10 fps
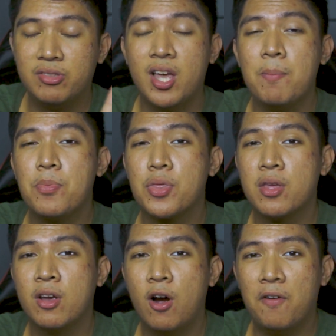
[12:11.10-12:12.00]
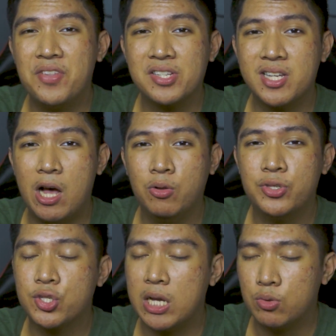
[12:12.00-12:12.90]
depth of the
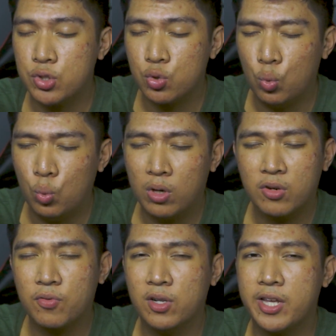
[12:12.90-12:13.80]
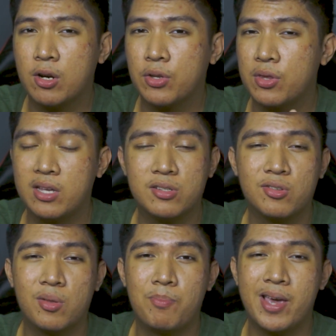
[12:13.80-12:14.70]
sounds wonderful here, thanks
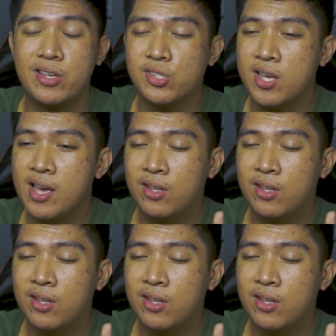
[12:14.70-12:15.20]
to the bass,